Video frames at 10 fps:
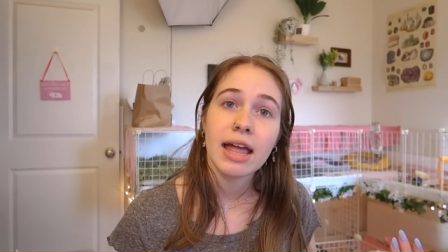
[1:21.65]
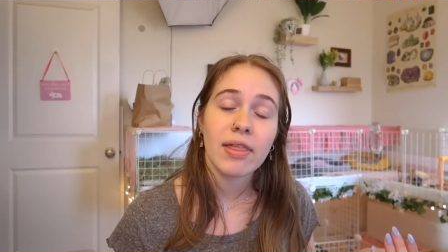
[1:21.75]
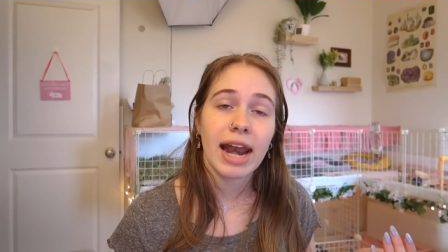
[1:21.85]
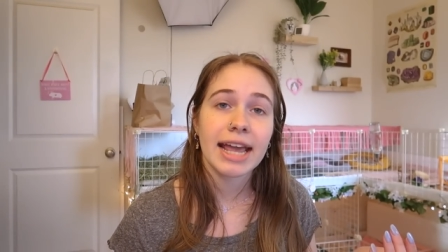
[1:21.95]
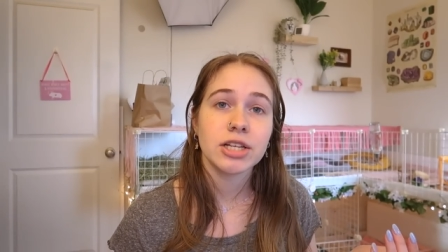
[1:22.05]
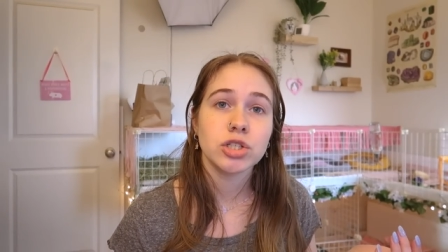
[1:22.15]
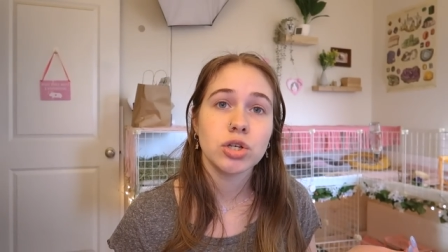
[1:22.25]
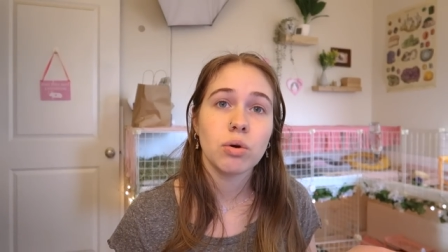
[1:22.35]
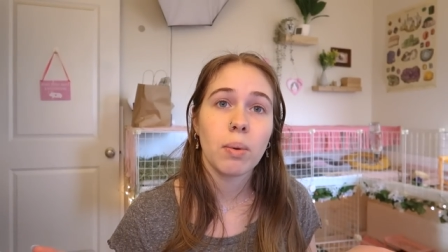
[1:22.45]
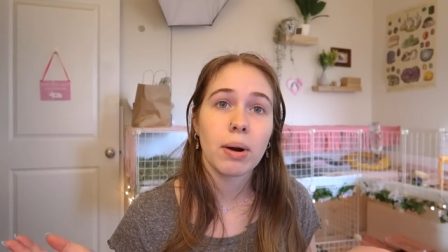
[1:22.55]
that I can
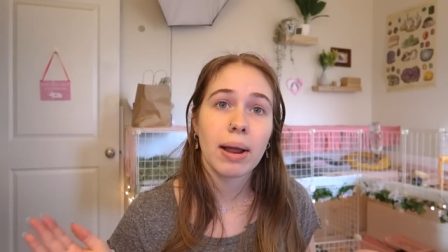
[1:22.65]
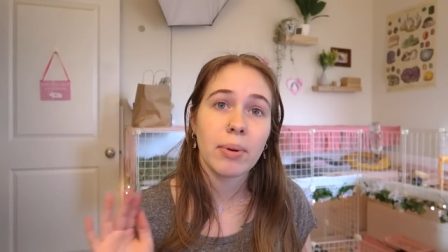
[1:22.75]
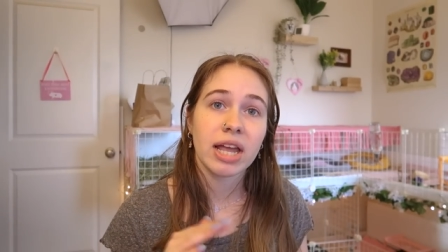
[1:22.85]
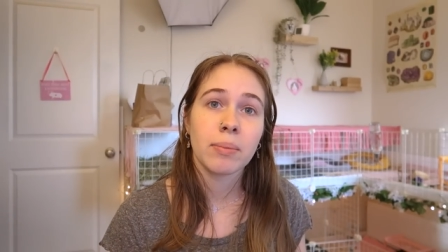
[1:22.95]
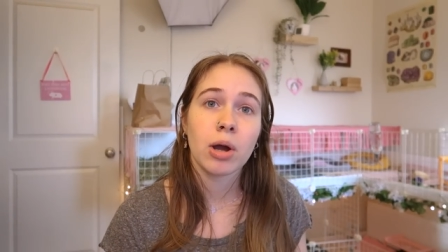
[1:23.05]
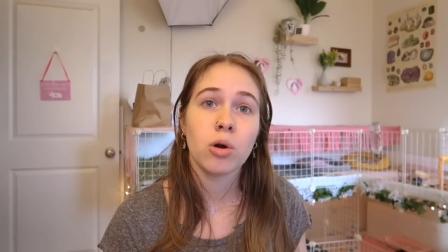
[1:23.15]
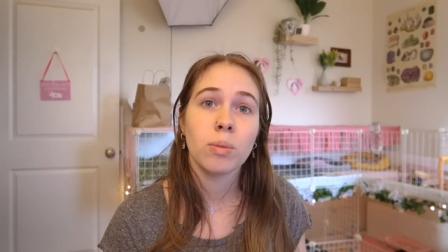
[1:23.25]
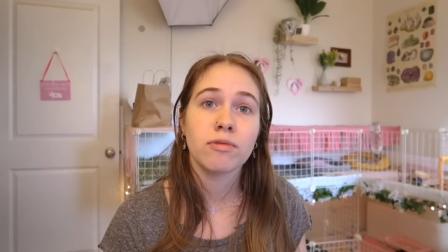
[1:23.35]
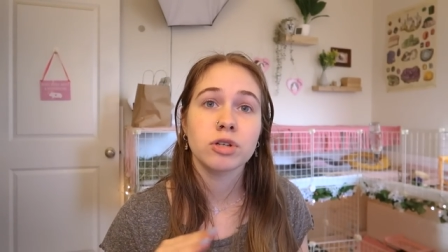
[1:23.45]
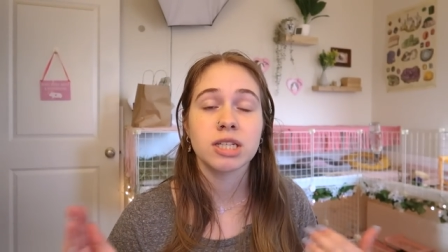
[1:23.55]
do where I bring him
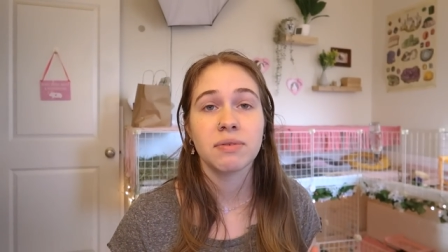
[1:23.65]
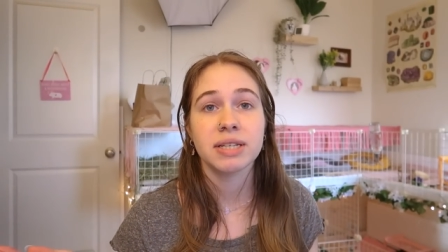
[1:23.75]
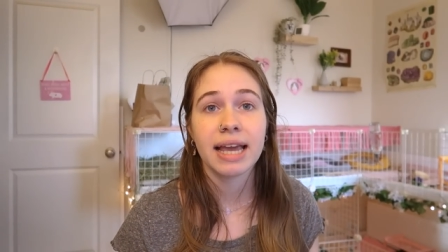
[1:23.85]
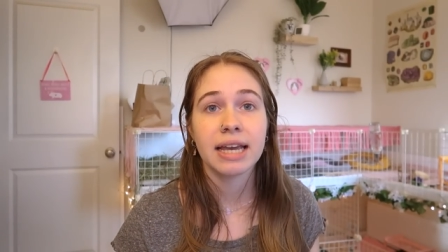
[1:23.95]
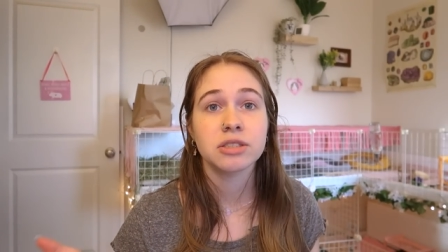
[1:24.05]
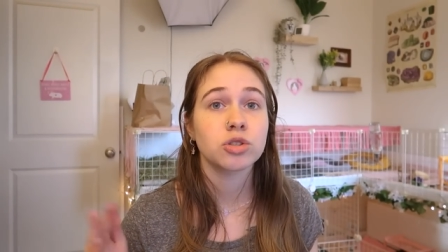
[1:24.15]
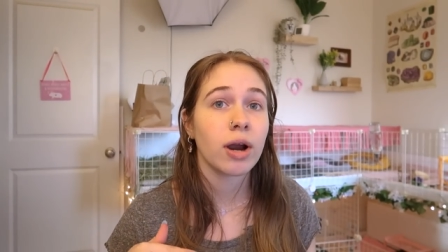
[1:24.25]
home for seven days,